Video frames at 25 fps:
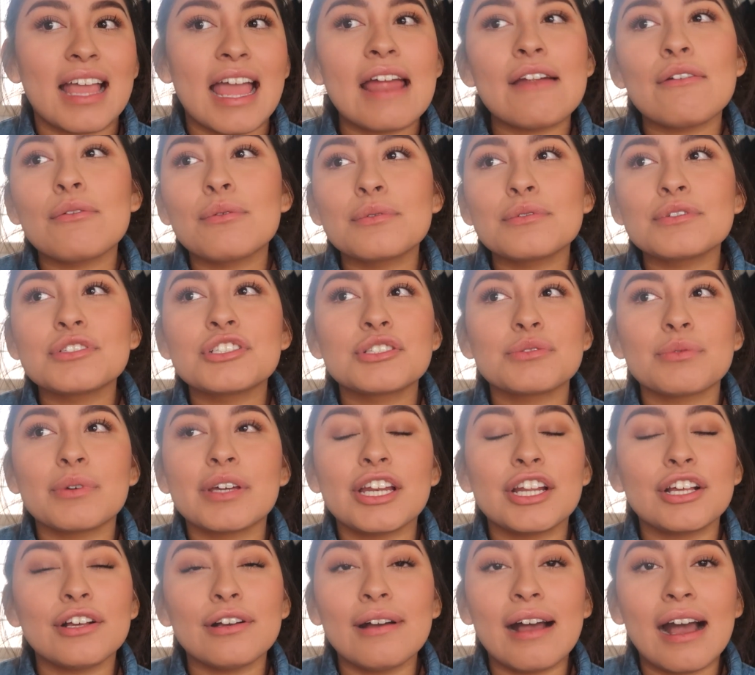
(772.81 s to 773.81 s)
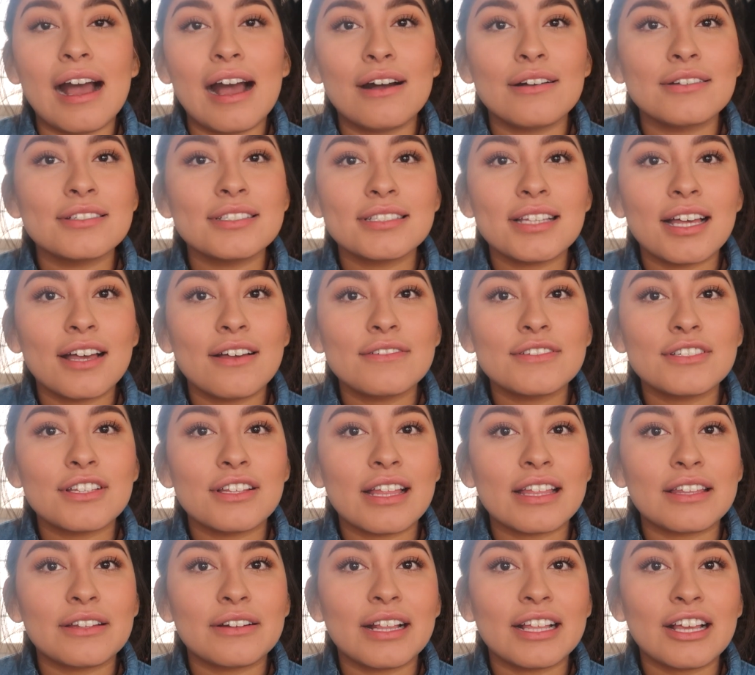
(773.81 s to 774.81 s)
everyone just wanted to go out and stuff.
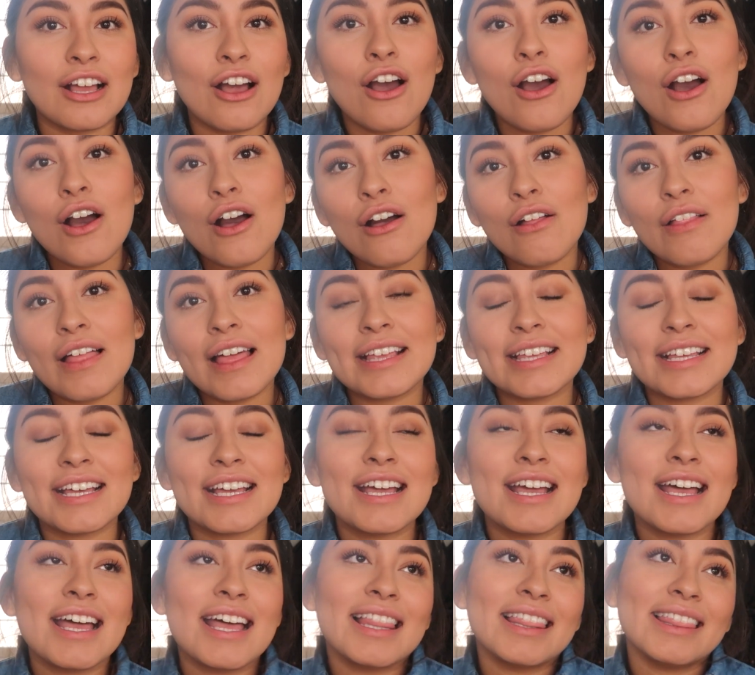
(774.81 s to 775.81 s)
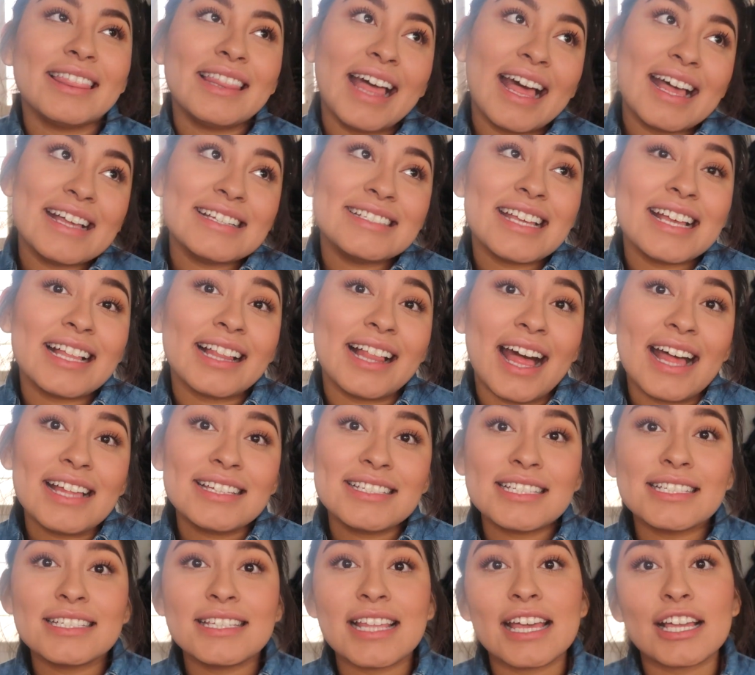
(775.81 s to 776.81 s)
So like they're like, oh, like last day
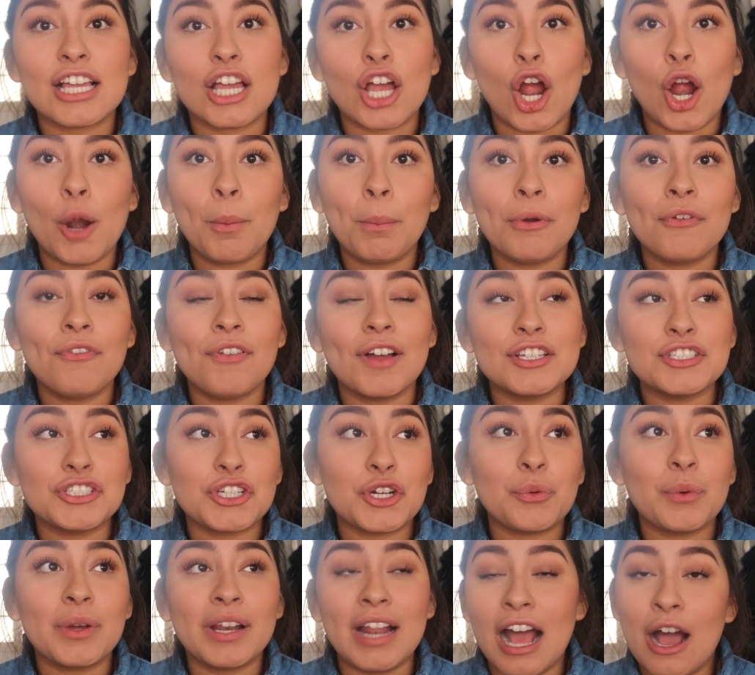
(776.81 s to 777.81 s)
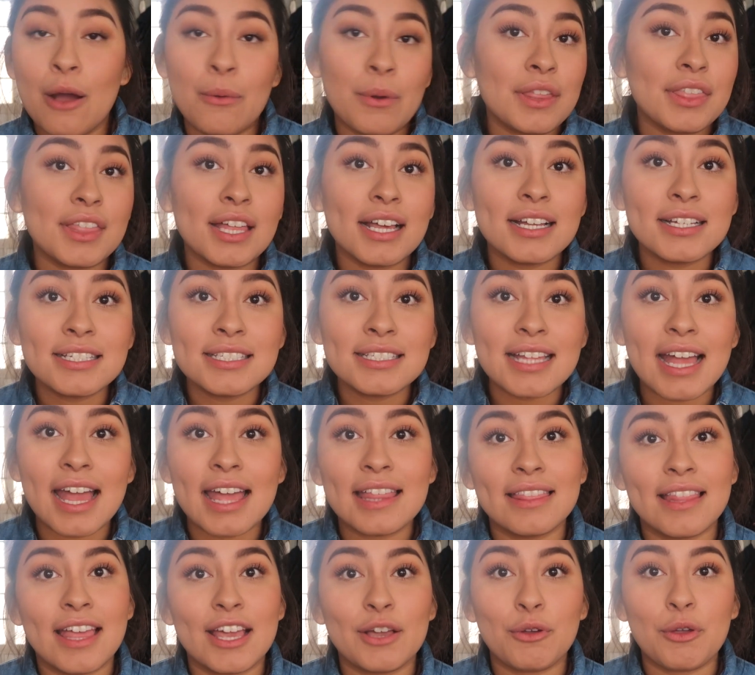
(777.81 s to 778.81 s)
classes, like our professor went out with us,
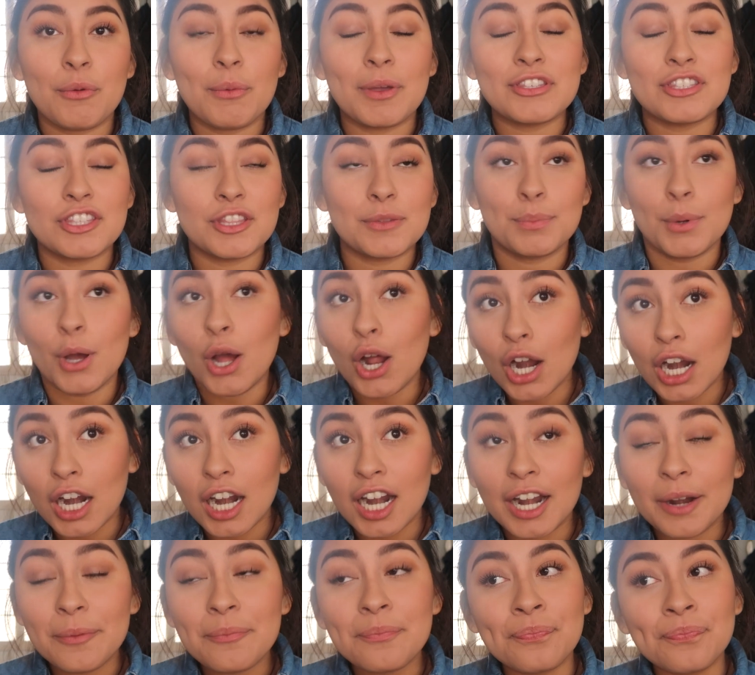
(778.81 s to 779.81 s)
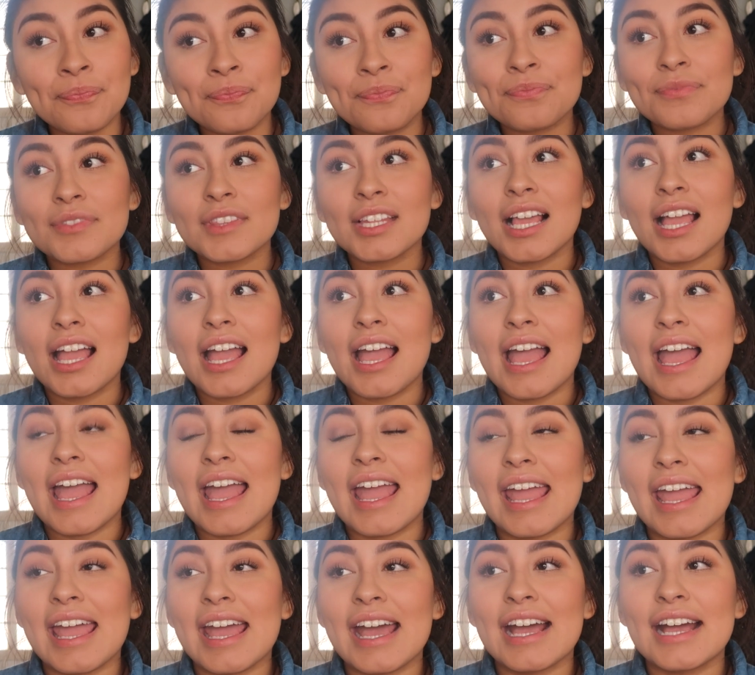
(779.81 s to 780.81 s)
and like we went to the bar
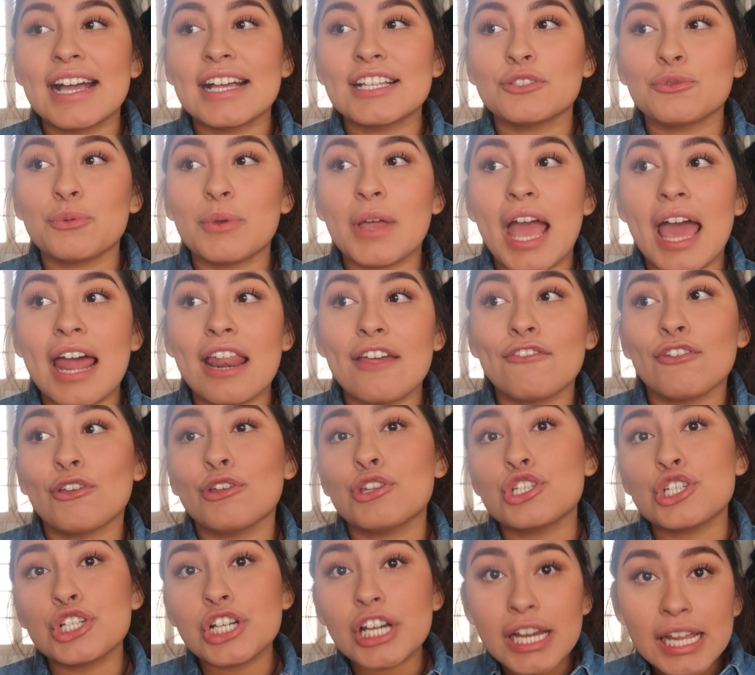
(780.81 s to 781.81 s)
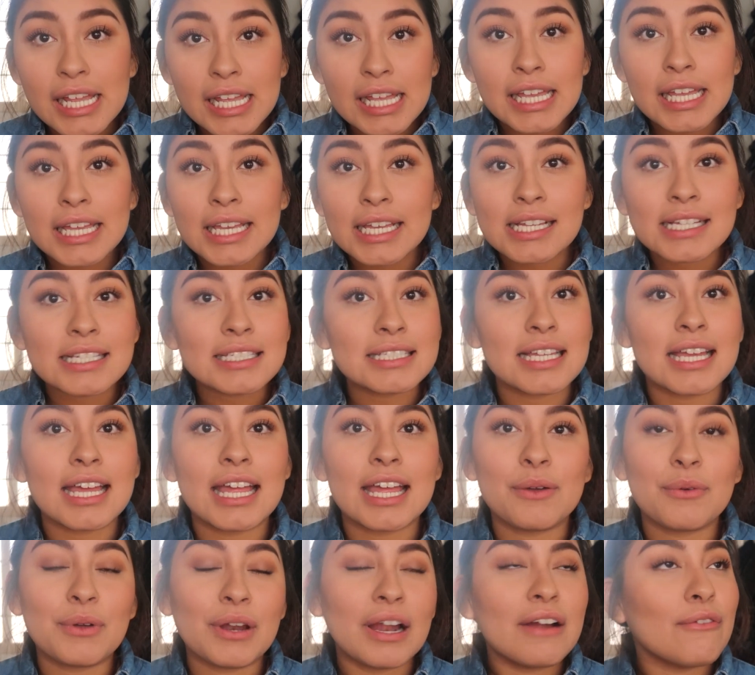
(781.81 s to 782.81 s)
and we had a few drinks
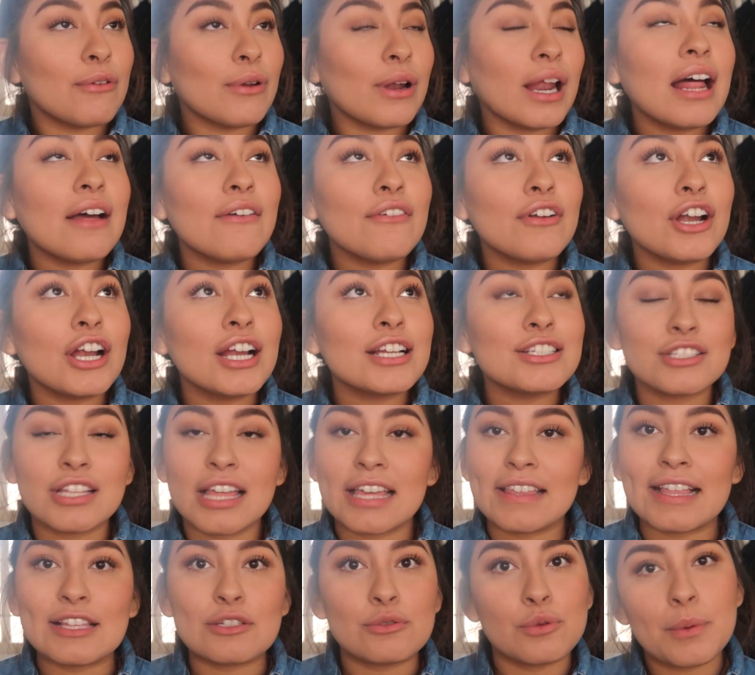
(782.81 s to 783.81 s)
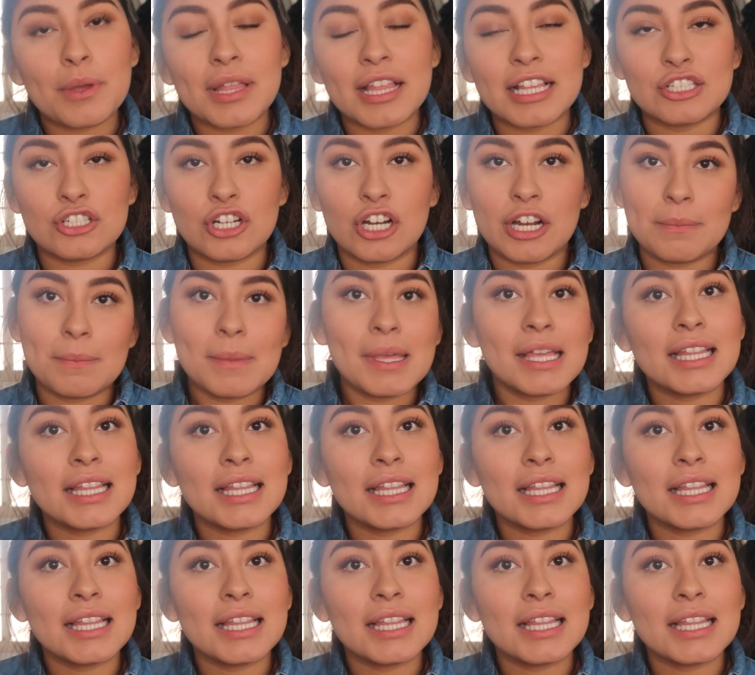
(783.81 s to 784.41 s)
and whatever. So like that's when we like started